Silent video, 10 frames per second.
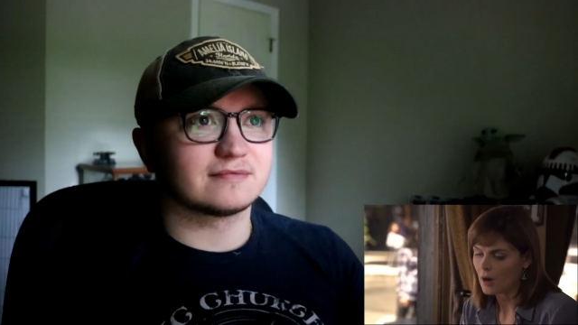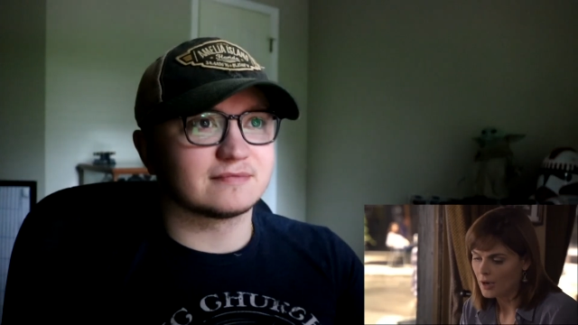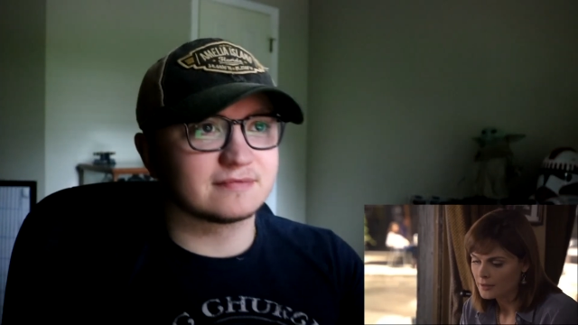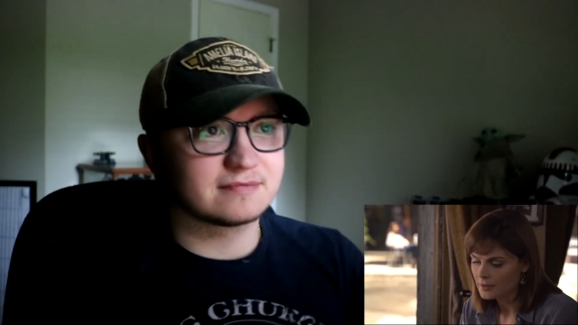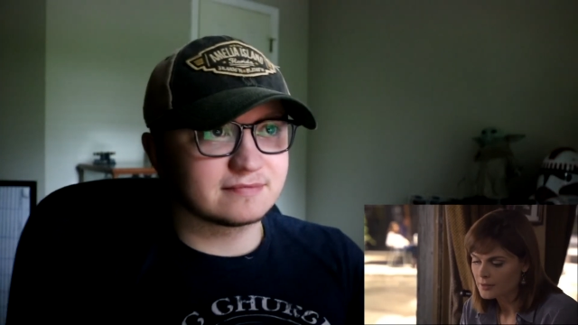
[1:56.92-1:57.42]

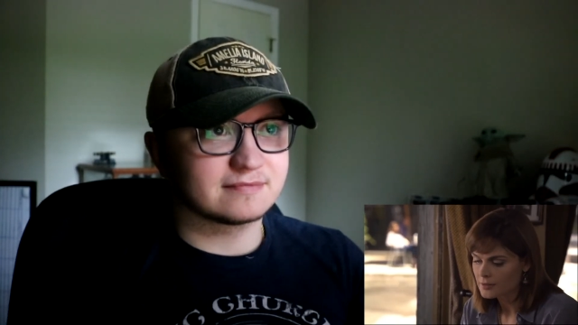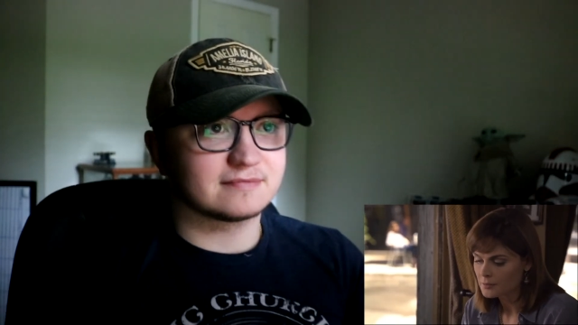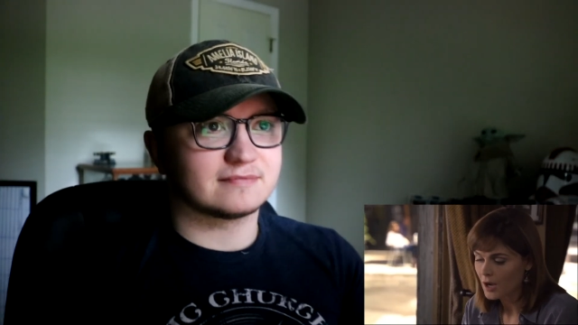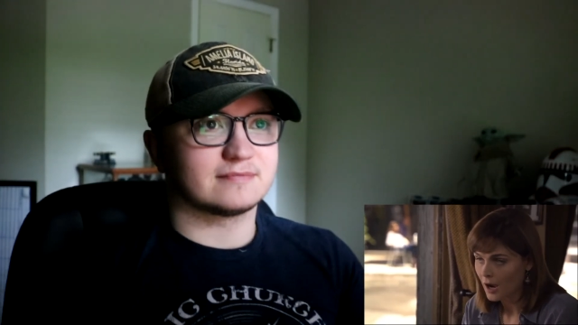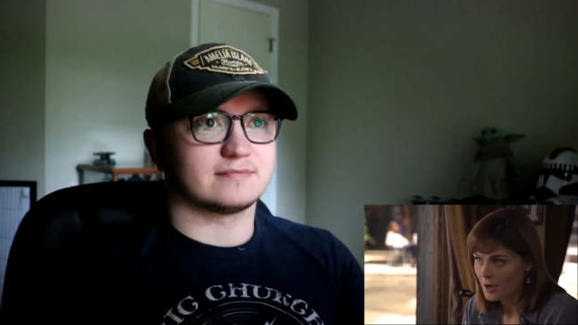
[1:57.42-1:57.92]
Speaker 1: Well, I needed
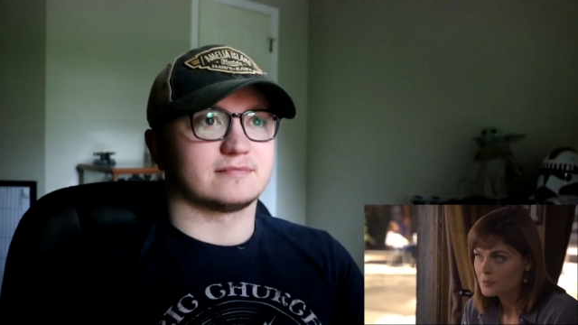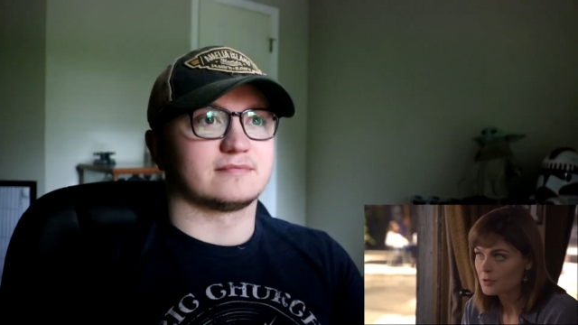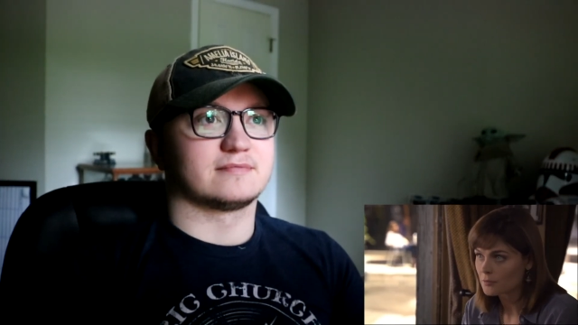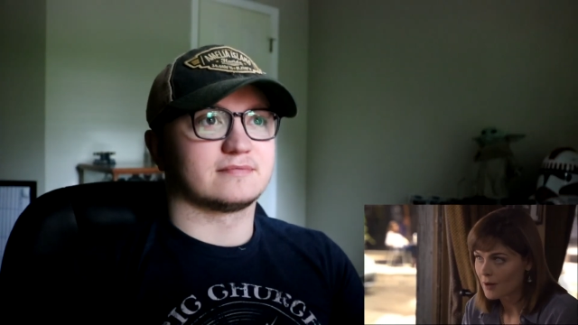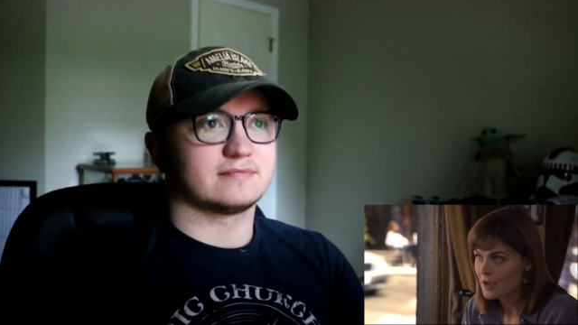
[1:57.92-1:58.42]
some time
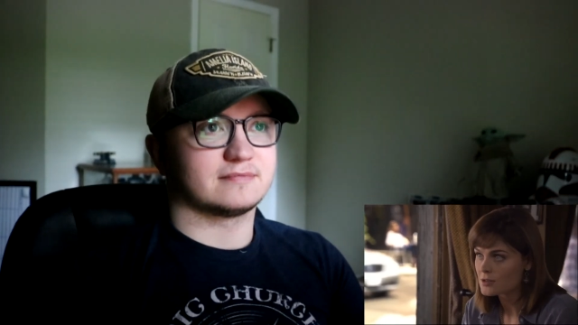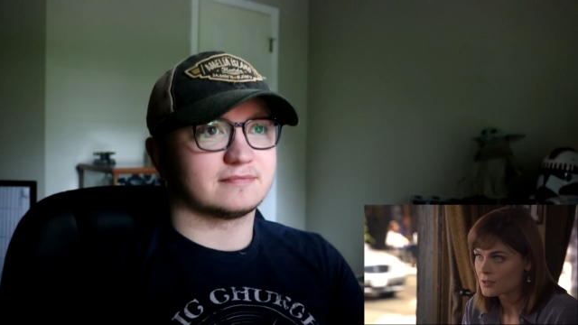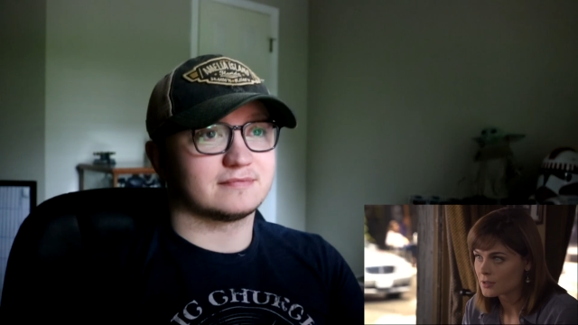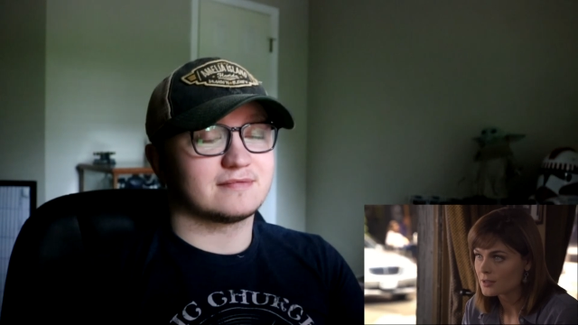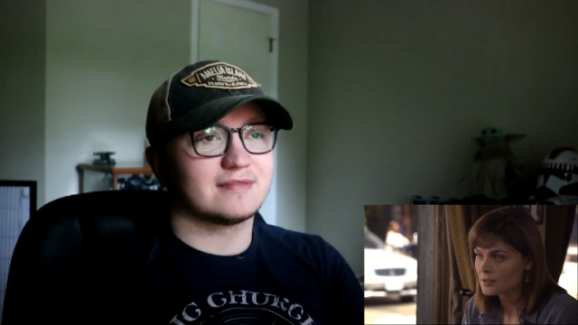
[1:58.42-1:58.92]
to
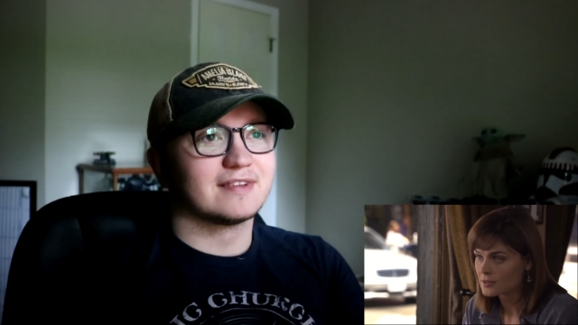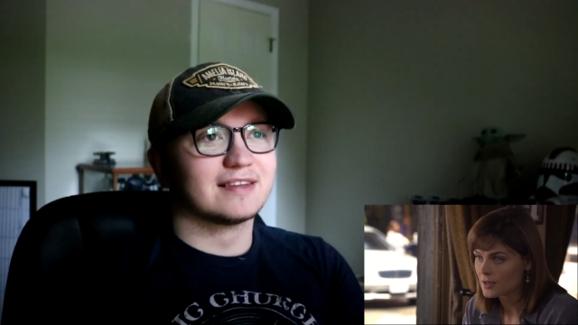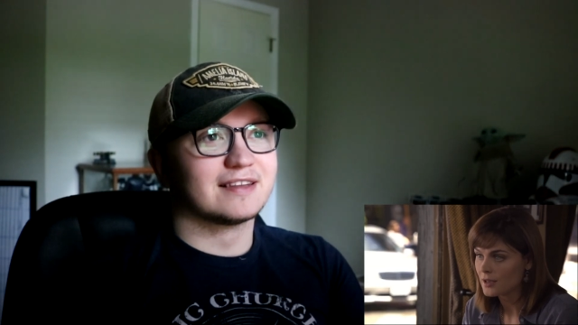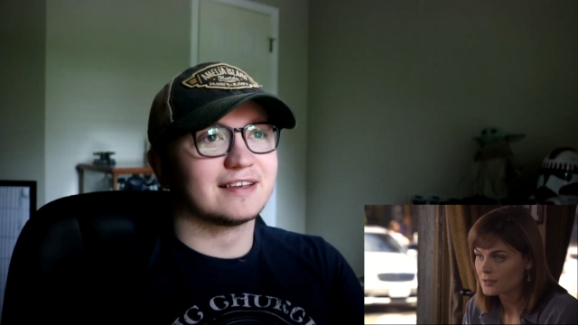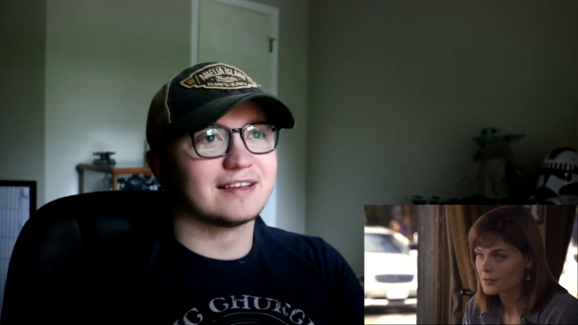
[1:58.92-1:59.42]
rationally
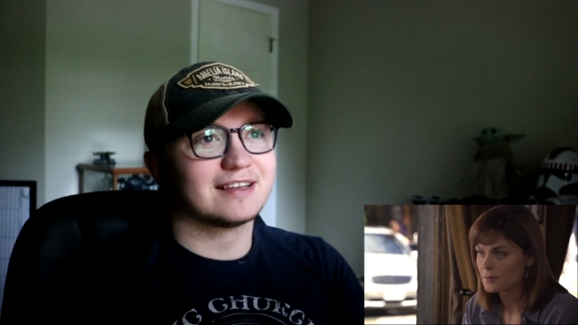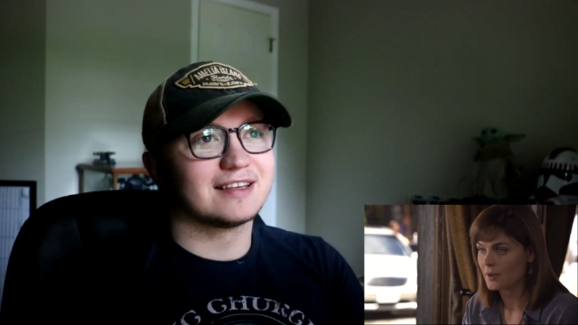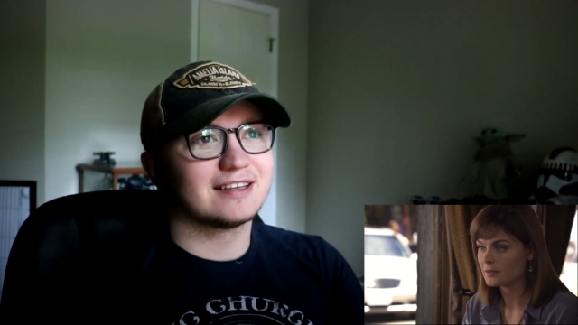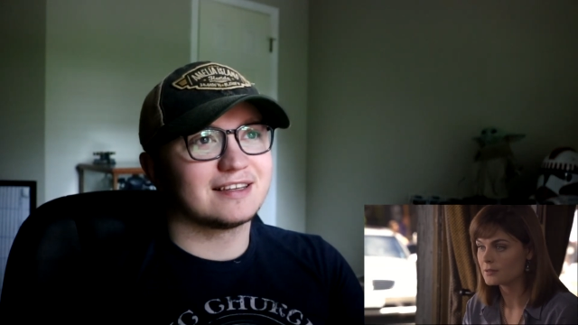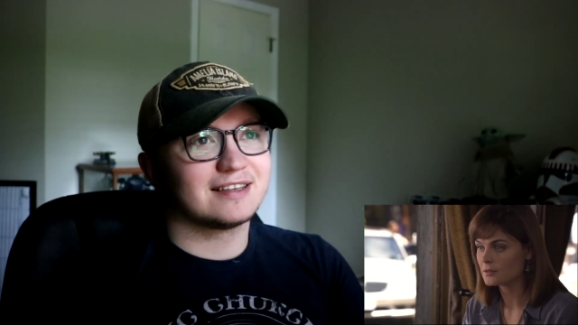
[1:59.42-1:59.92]
assess the
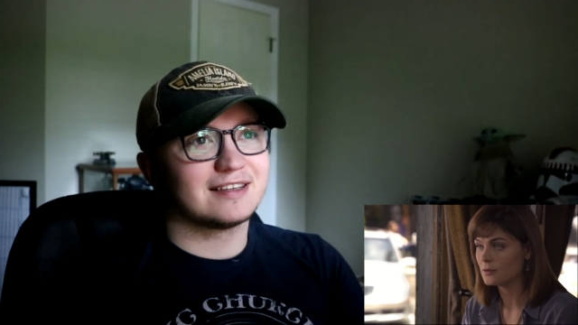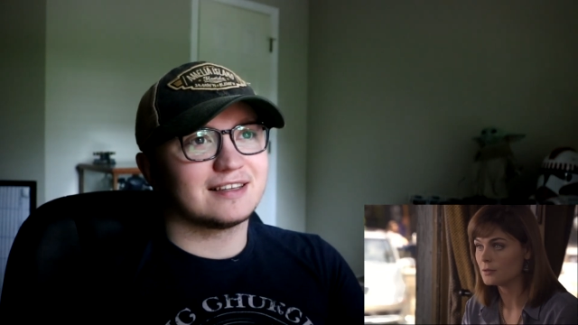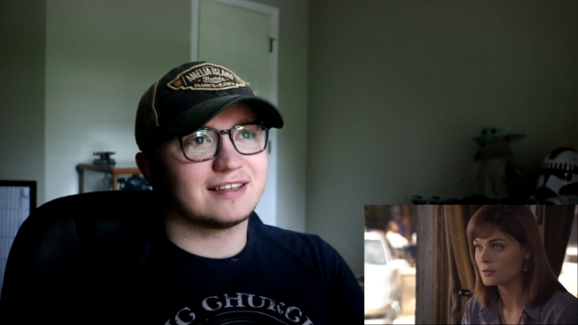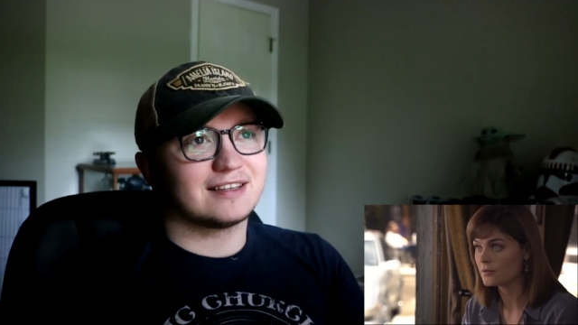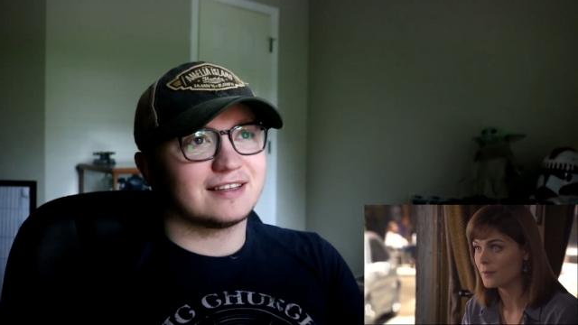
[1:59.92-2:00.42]
best
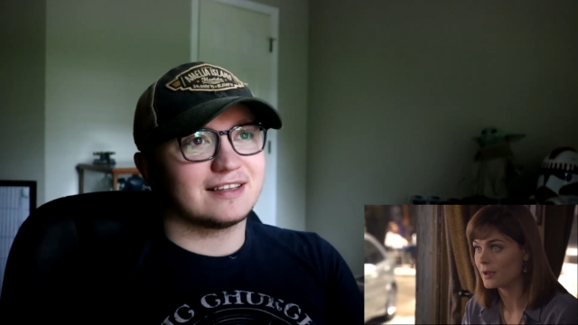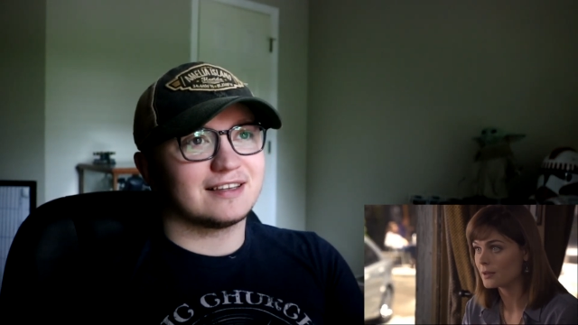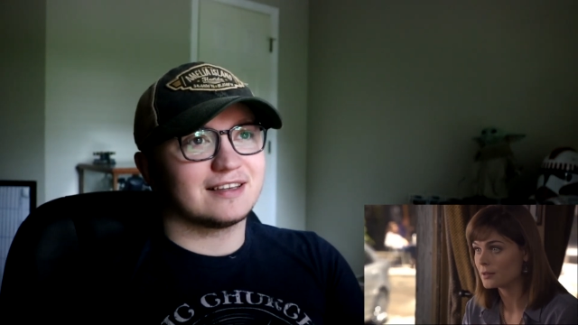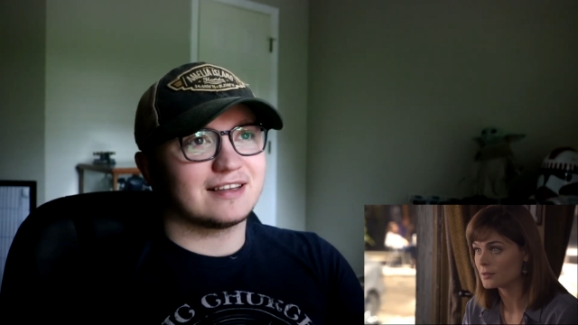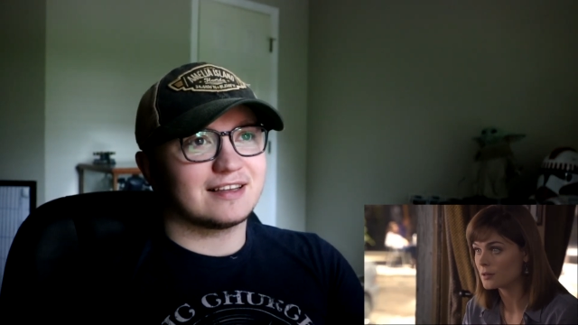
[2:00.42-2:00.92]
use of
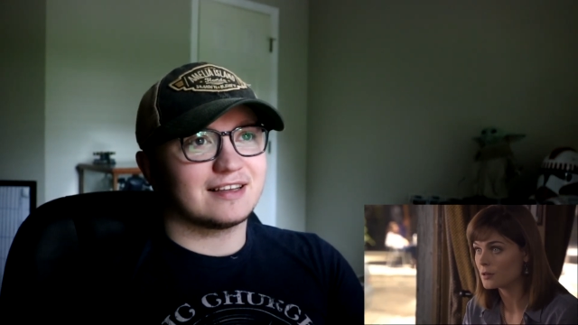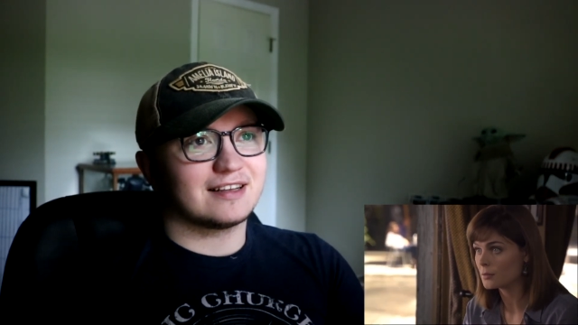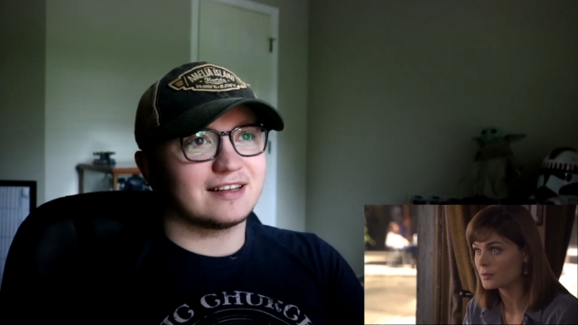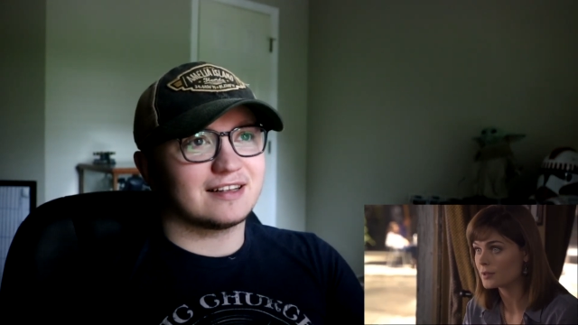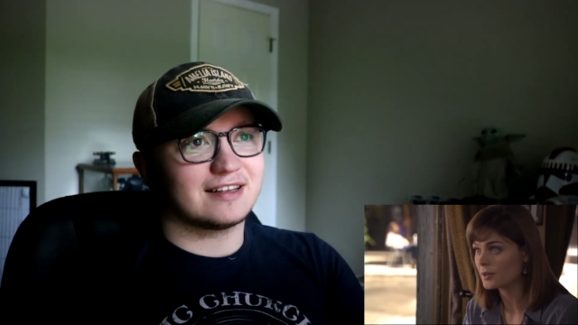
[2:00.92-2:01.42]
my considerable